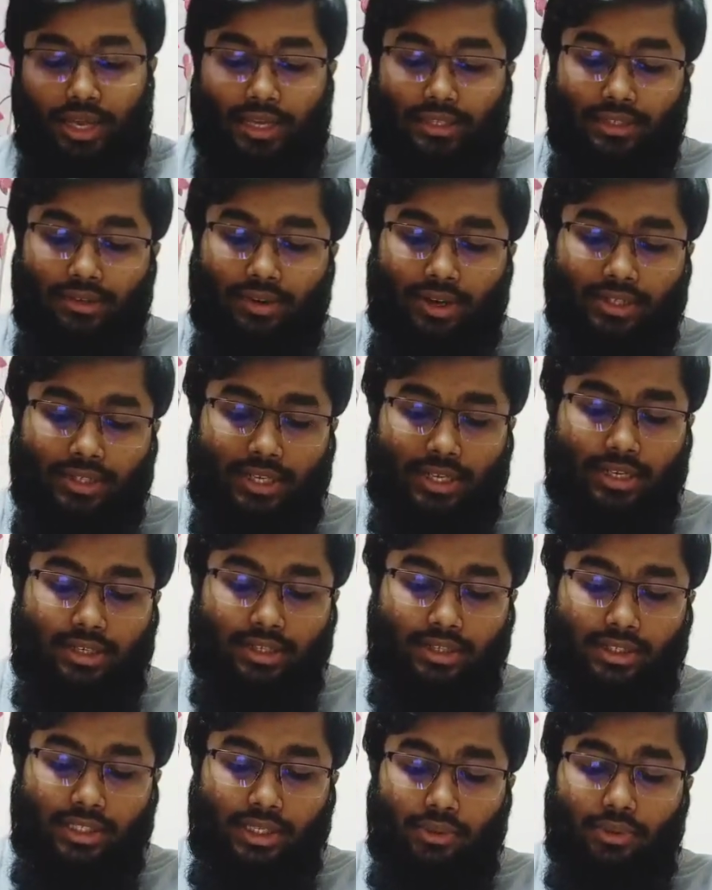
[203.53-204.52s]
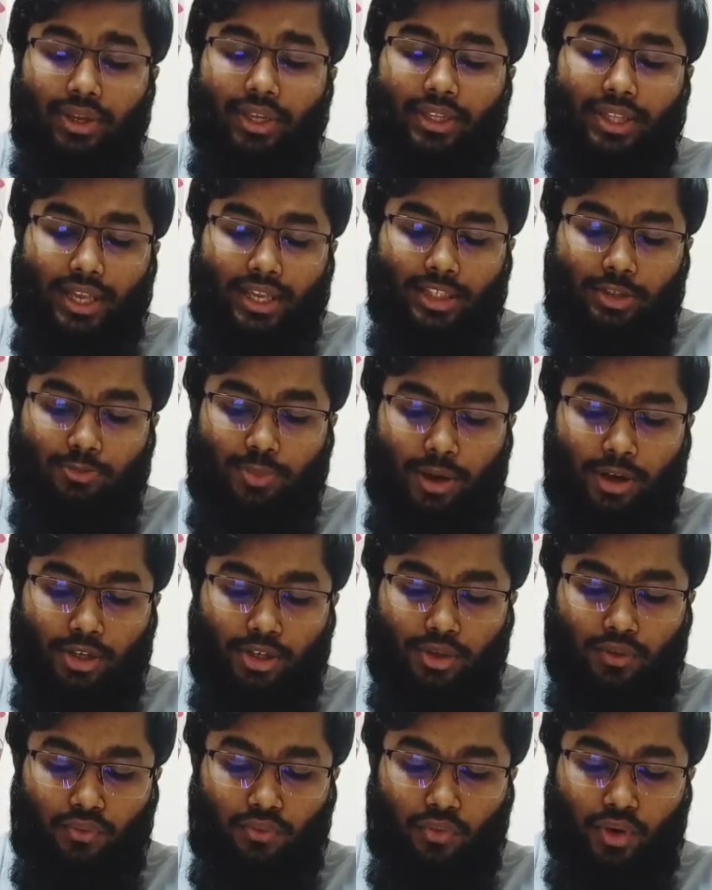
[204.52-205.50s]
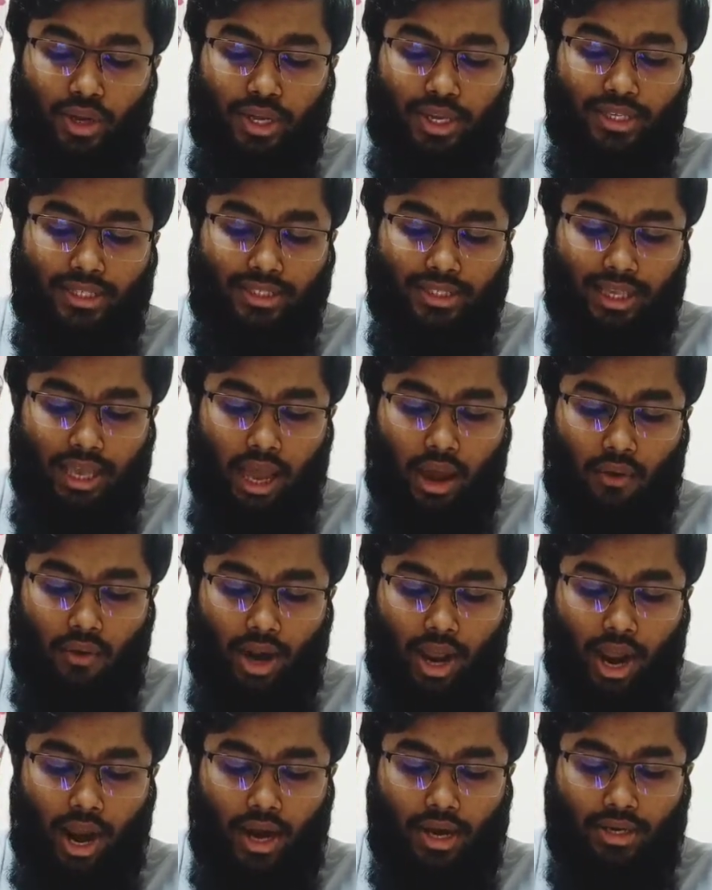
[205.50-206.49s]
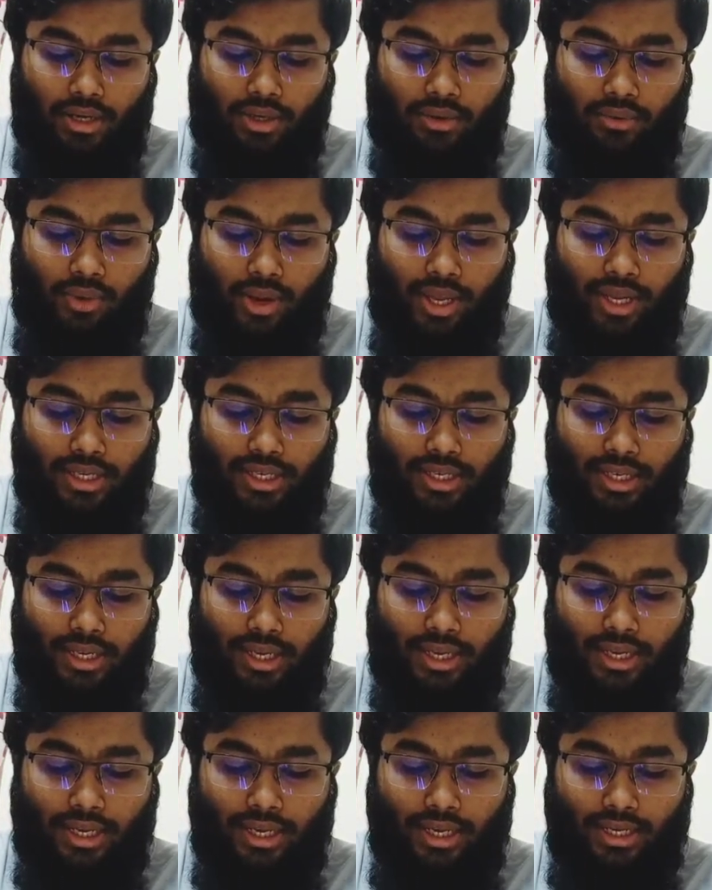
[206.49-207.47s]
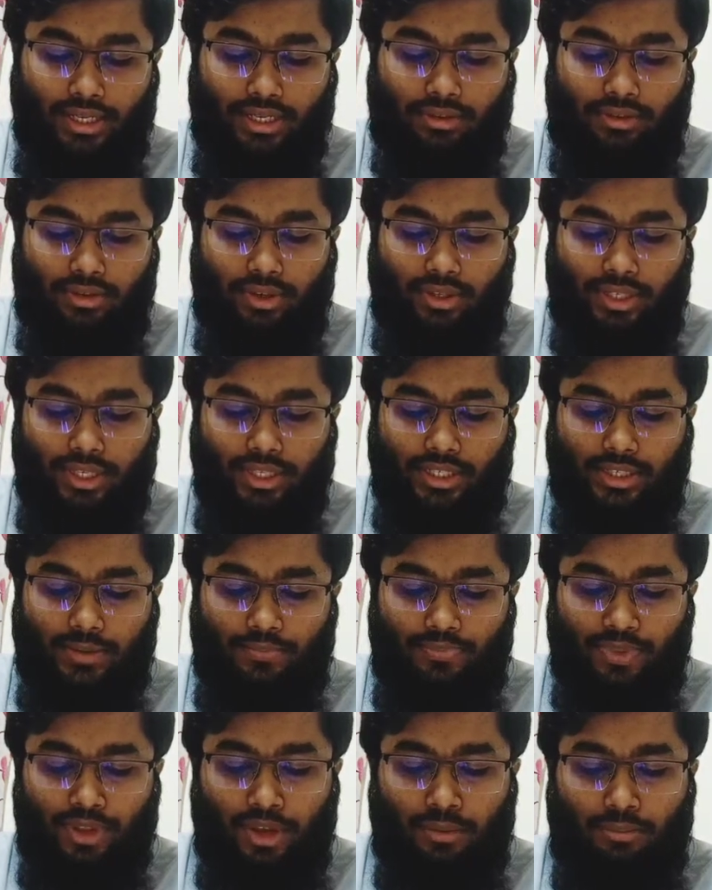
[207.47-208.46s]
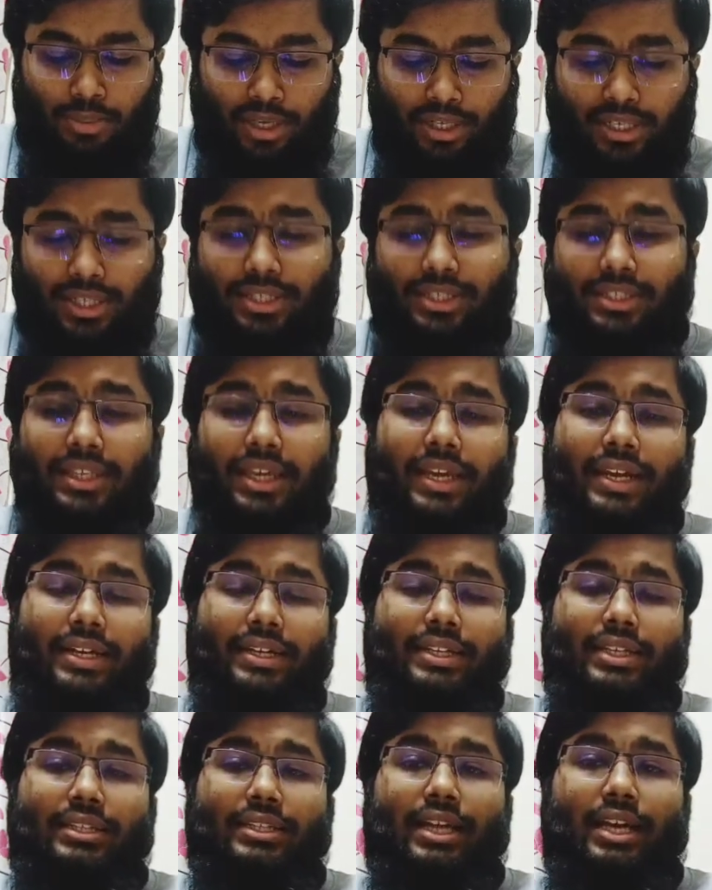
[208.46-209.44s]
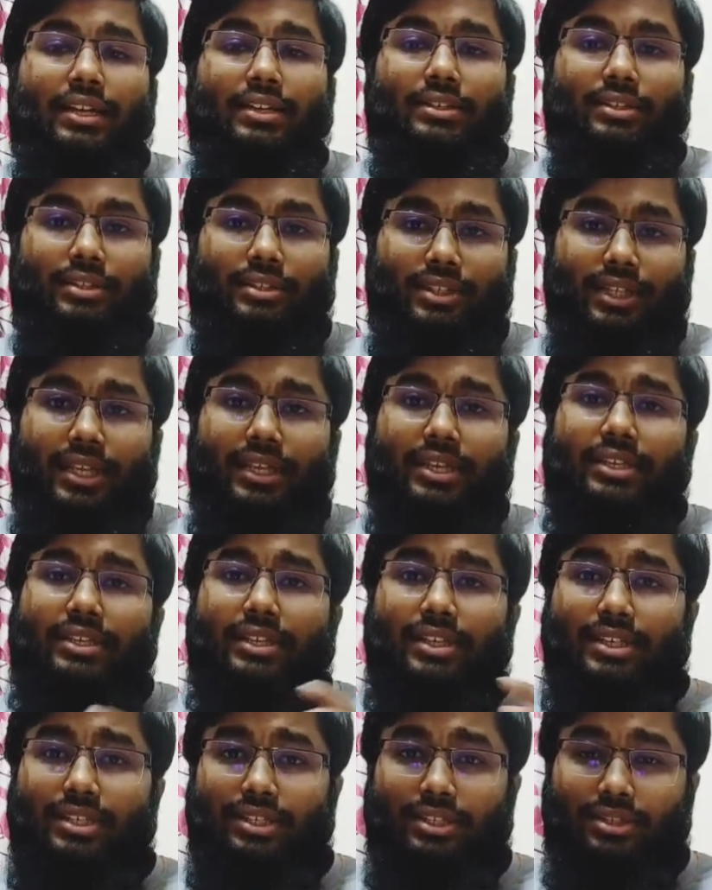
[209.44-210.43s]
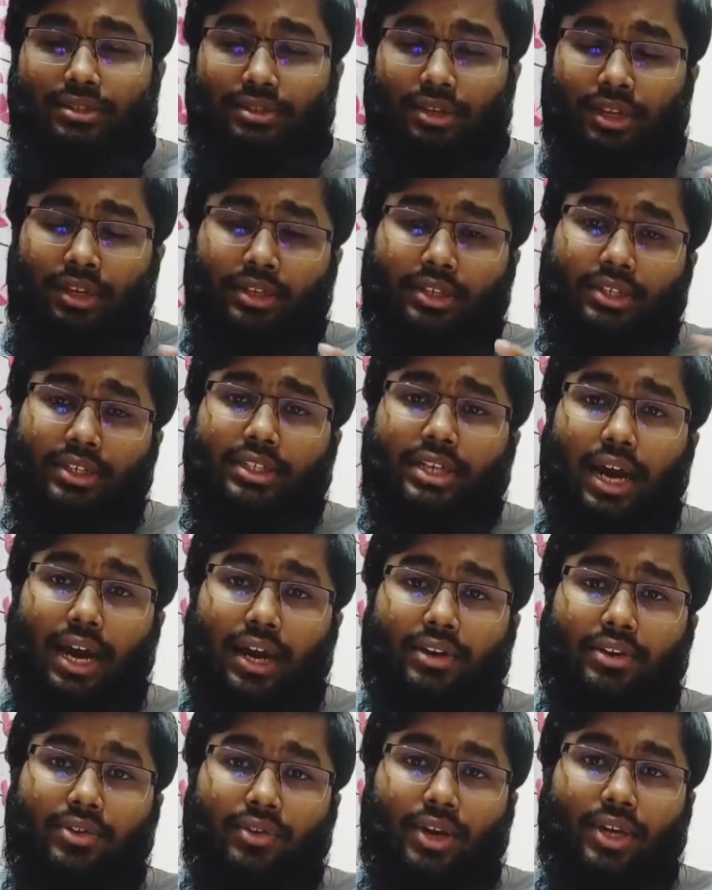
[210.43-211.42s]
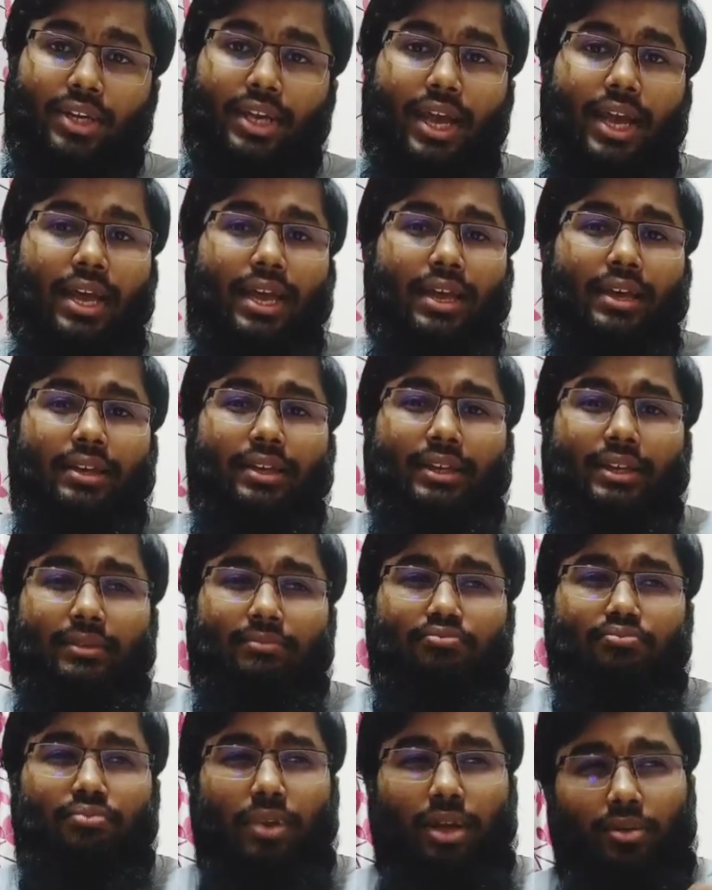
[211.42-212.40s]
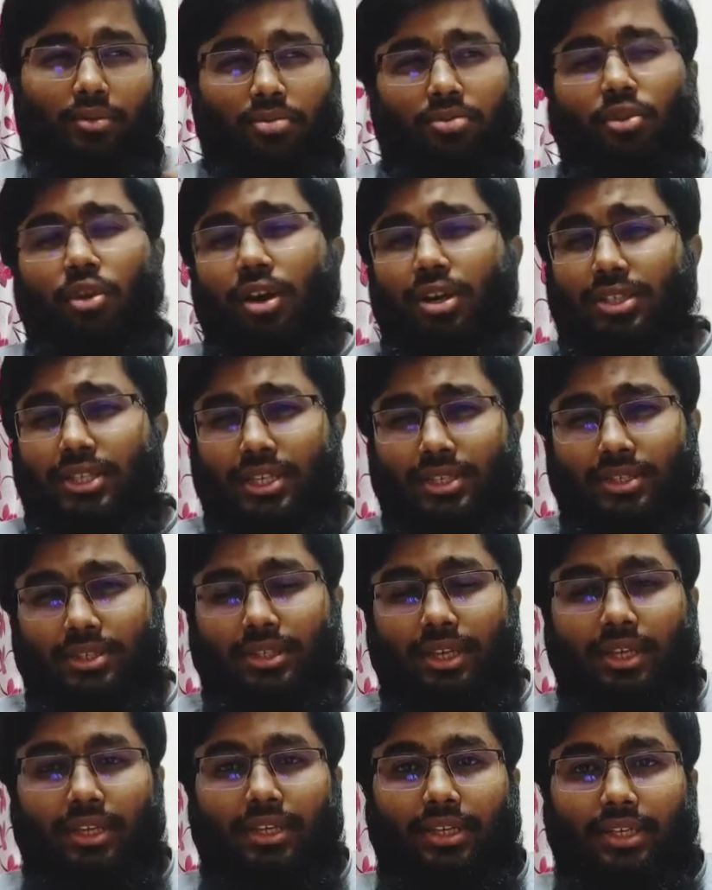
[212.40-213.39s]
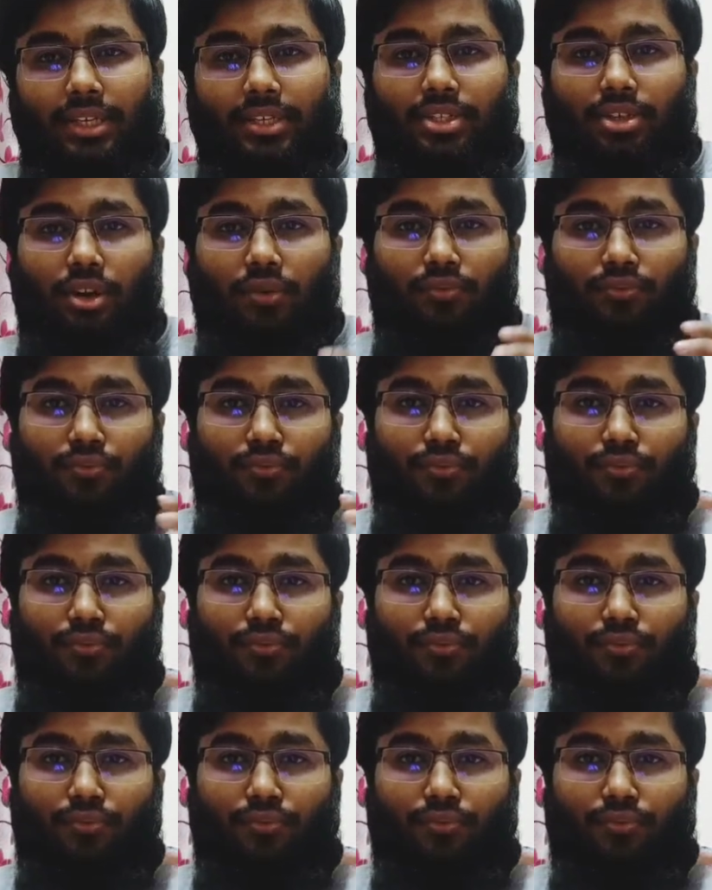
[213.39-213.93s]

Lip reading: as a result, during the inspiration phase, our heart rate increases. But it is said that the increased heart rate causes the increase of